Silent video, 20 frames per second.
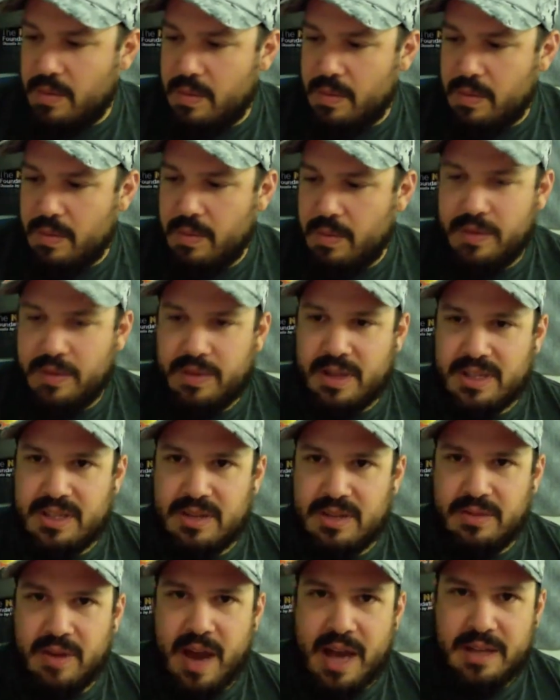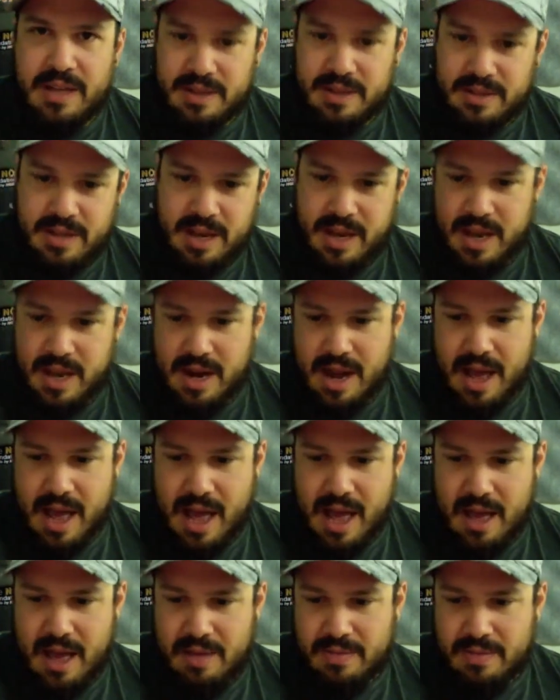with these devices I can
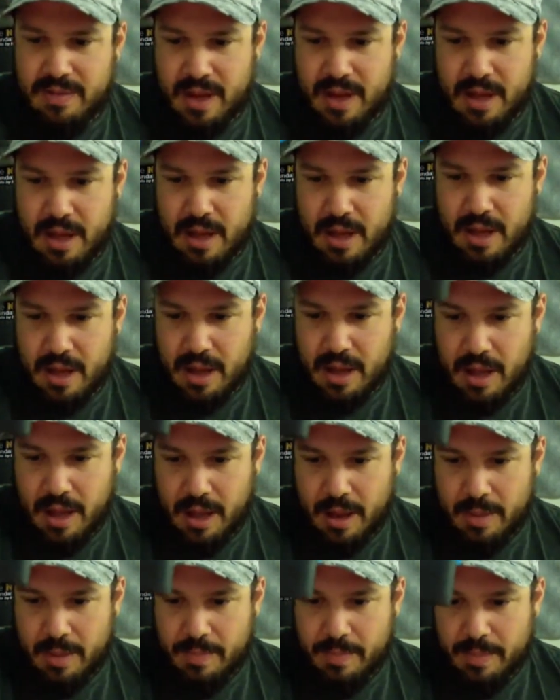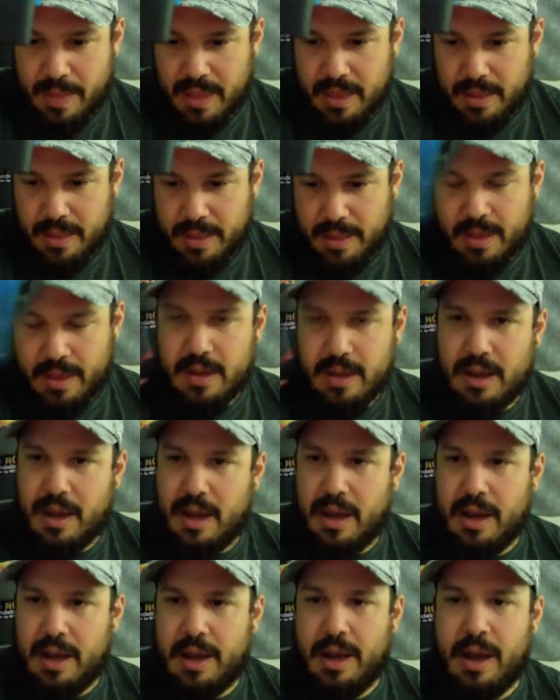have a
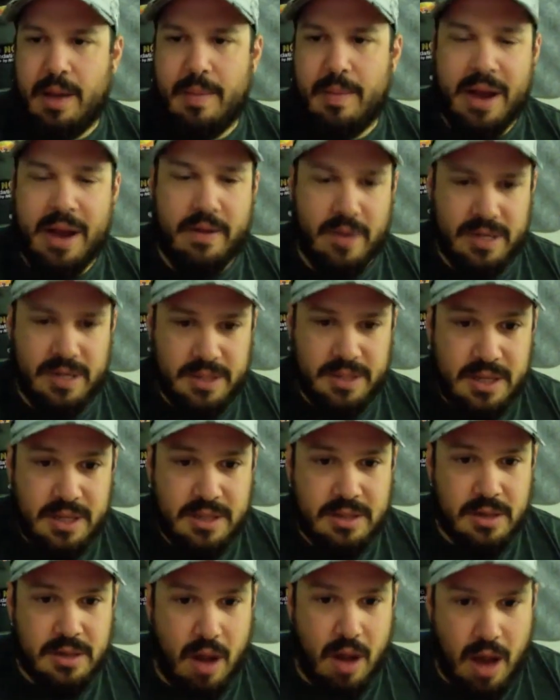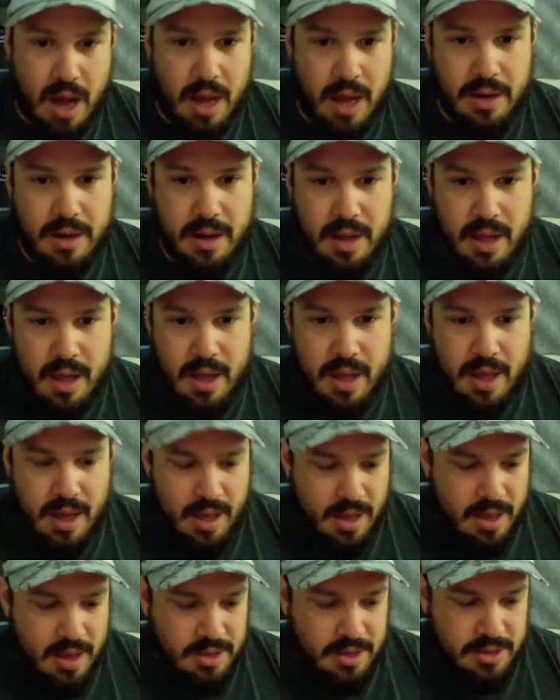micro SD slot
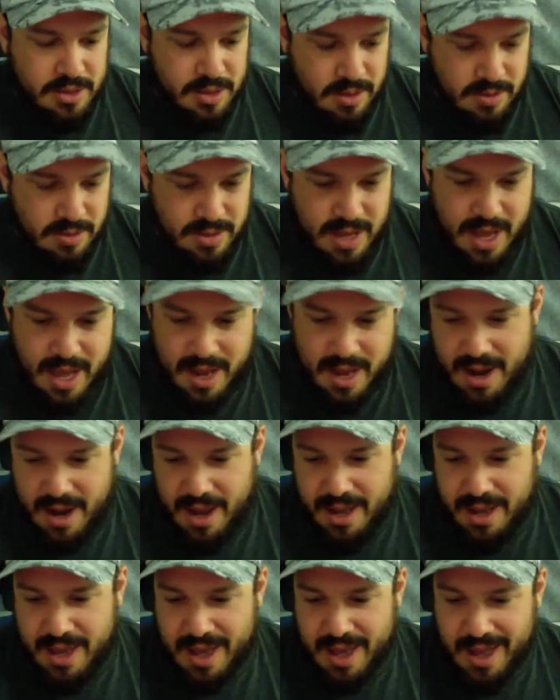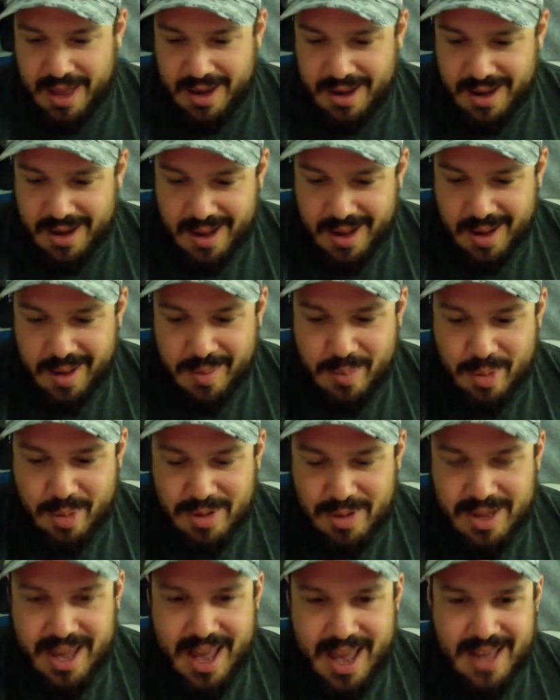so that I can
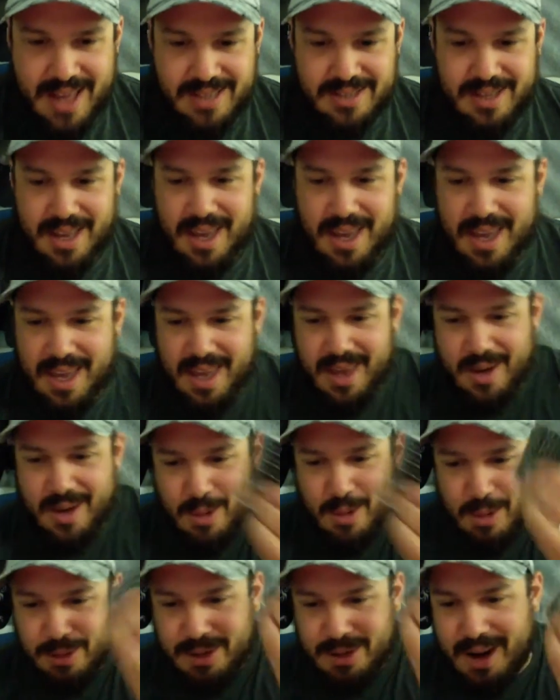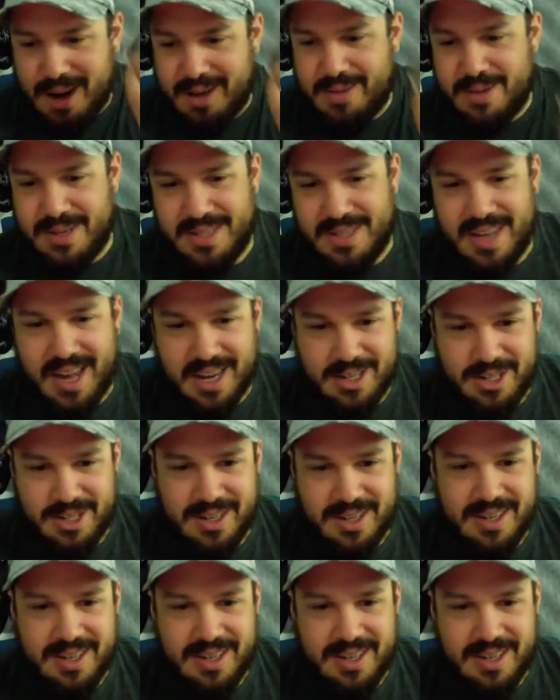broadcast a cold card transaction.